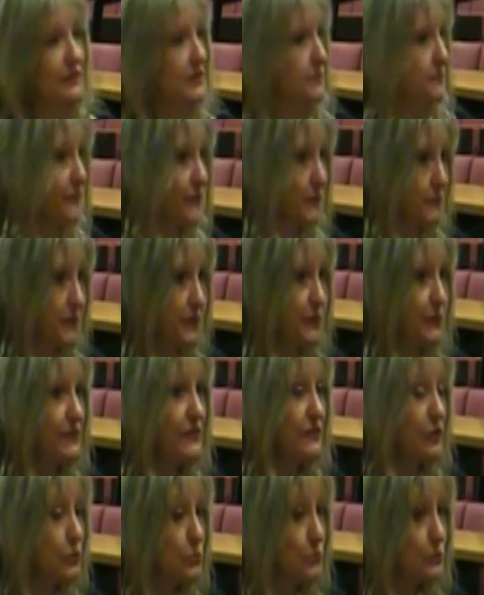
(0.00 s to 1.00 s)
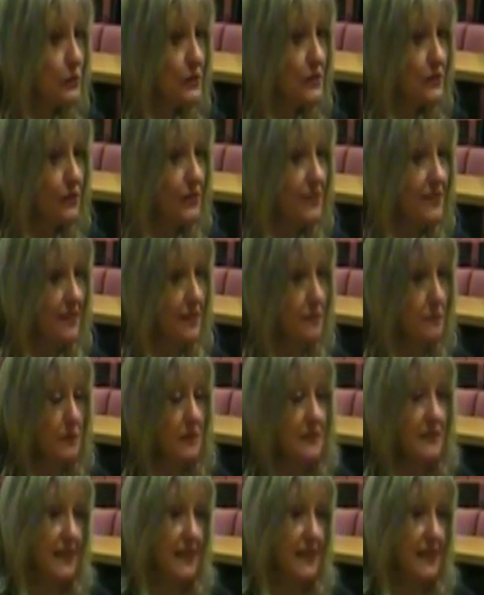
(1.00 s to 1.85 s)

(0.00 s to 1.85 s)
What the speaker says: Some of them use tools, for example,